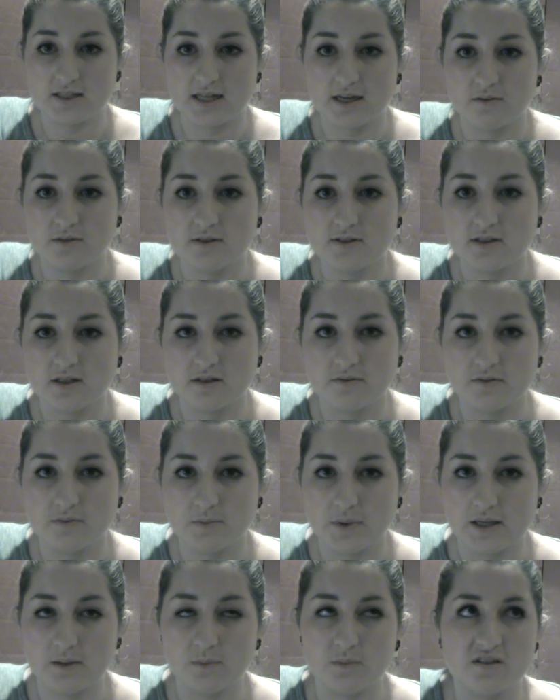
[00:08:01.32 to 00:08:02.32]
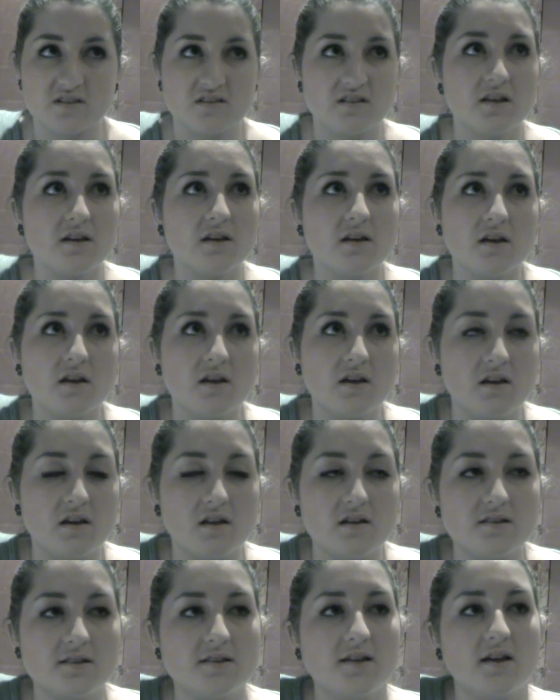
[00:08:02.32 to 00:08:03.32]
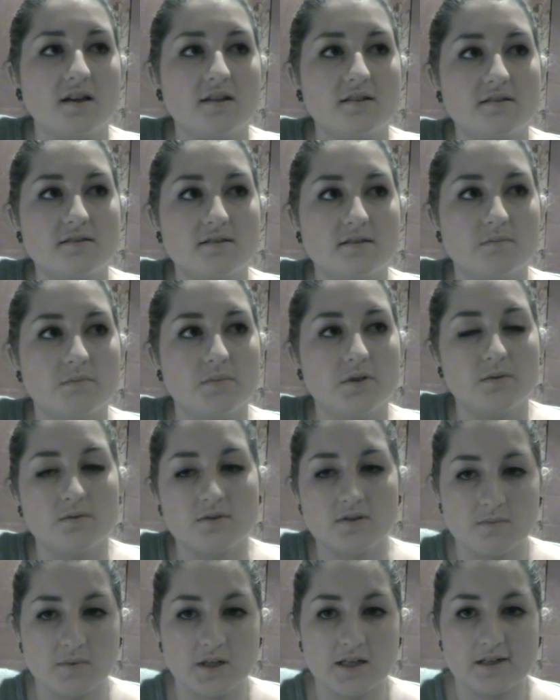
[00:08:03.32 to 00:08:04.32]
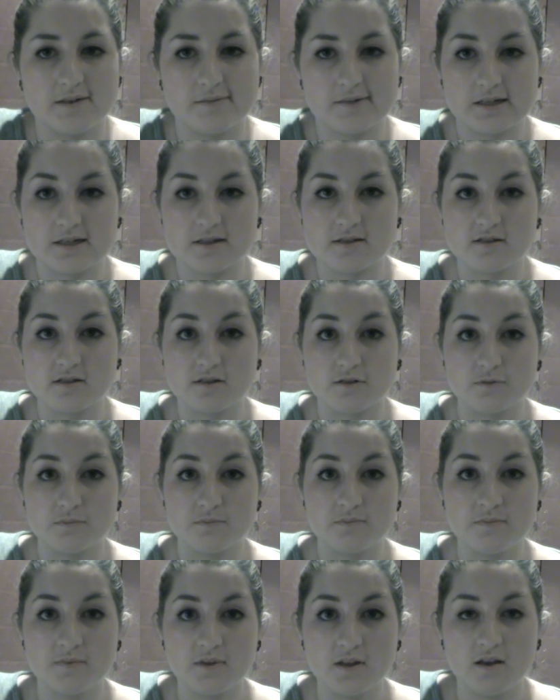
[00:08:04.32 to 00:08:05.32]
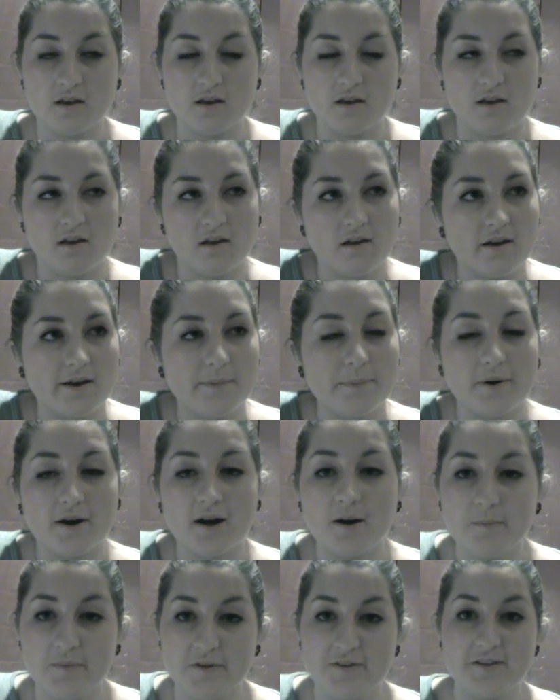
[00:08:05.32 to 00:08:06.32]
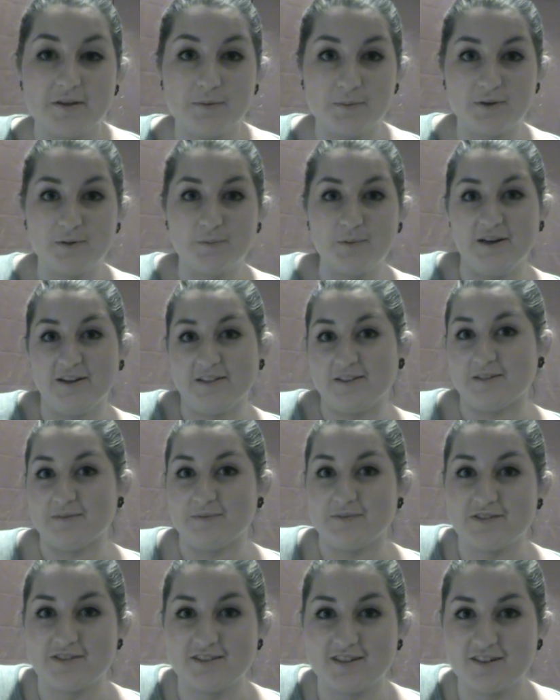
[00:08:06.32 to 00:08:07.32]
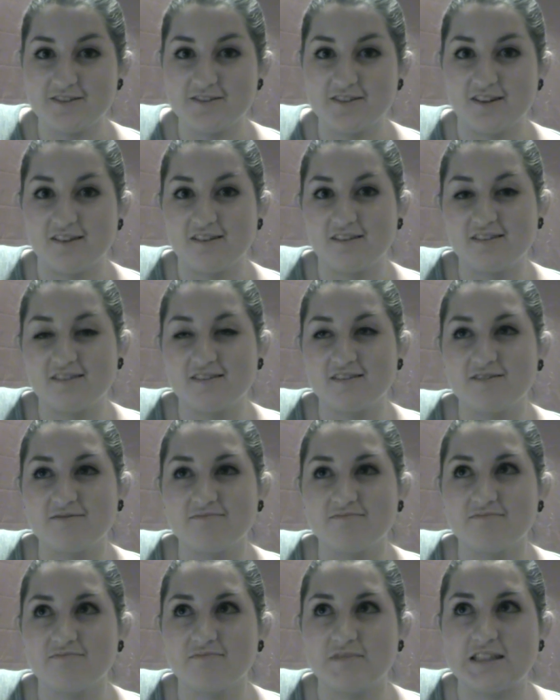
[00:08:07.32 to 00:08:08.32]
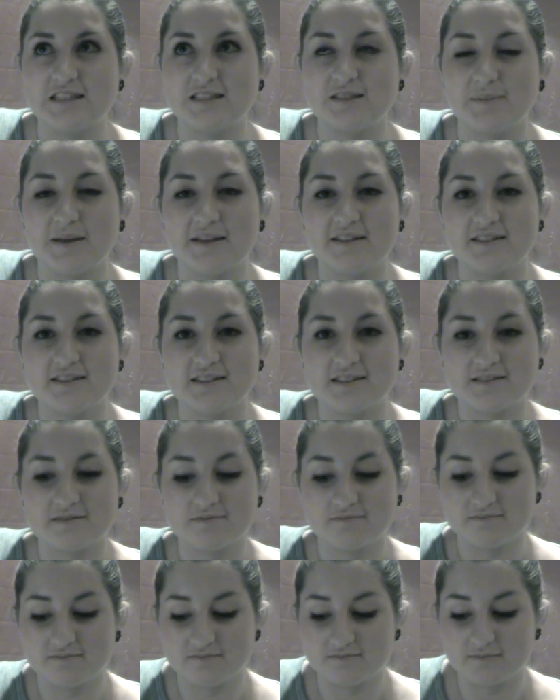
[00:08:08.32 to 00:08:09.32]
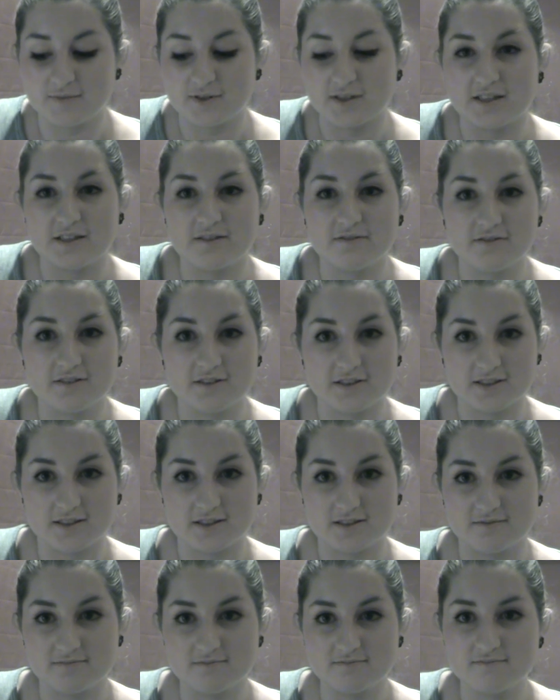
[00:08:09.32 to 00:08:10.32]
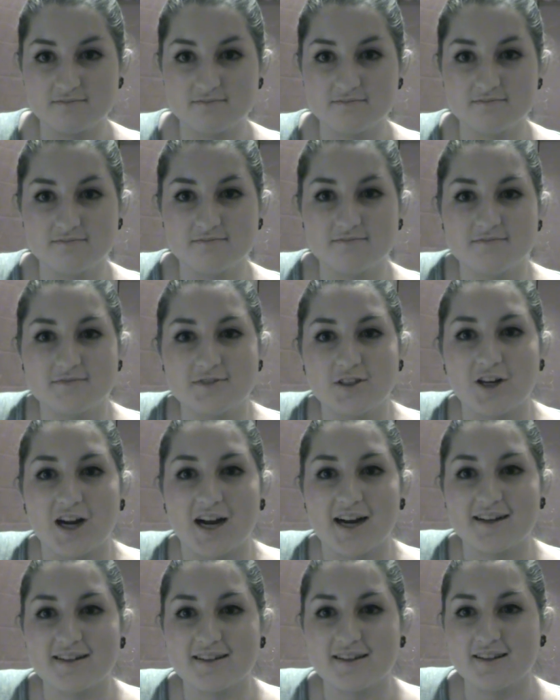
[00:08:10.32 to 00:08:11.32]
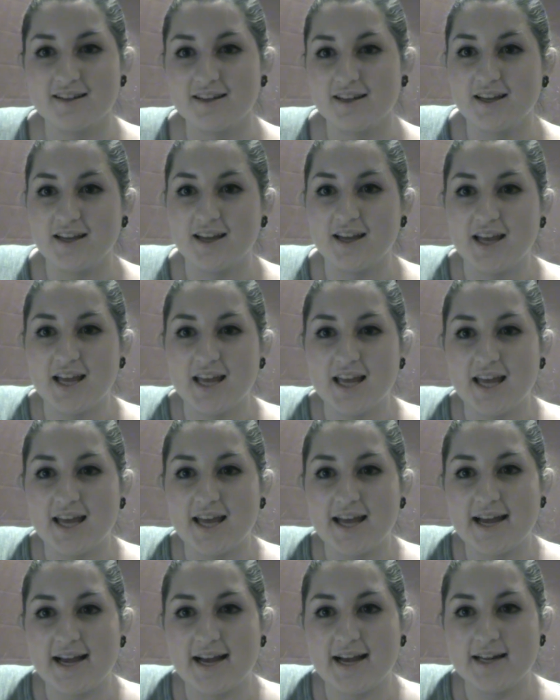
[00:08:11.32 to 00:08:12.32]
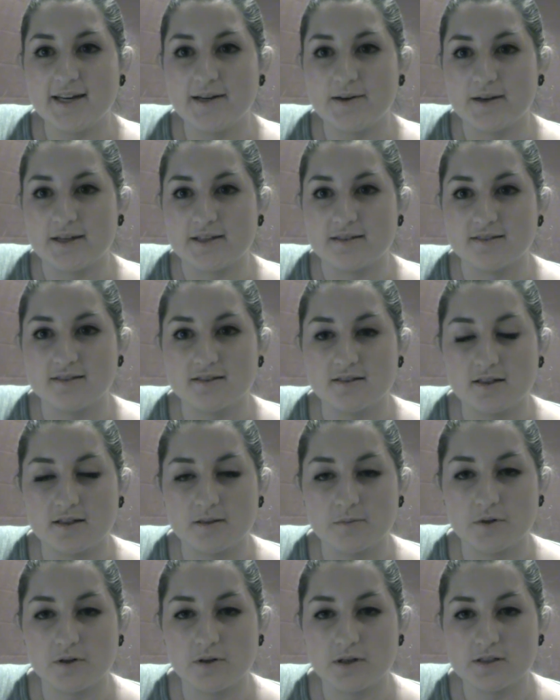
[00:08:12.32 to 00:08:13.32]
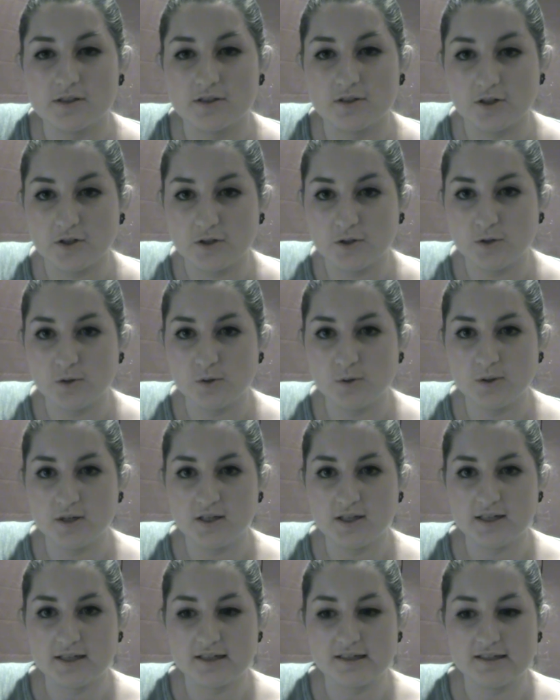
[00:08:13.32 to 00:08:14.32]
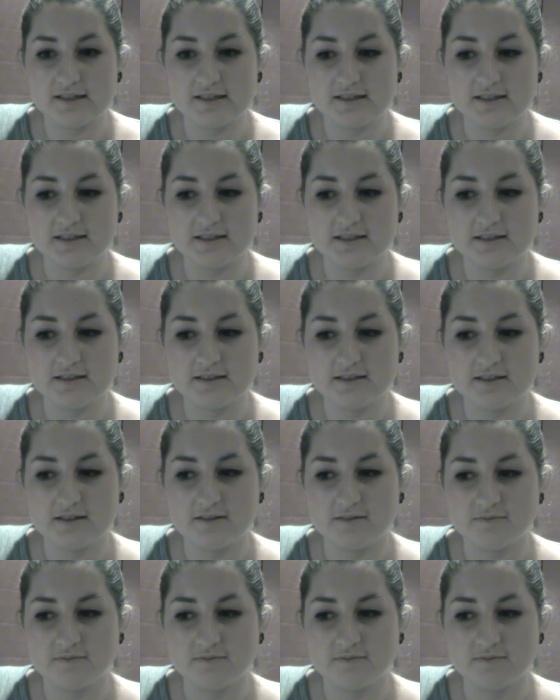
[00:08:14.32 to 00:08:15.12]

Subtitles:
town and stuff as well with tights and boots and whatever. So I promise I will wear them. It's not just me spending money for the crack. Anyways, I'm going to go and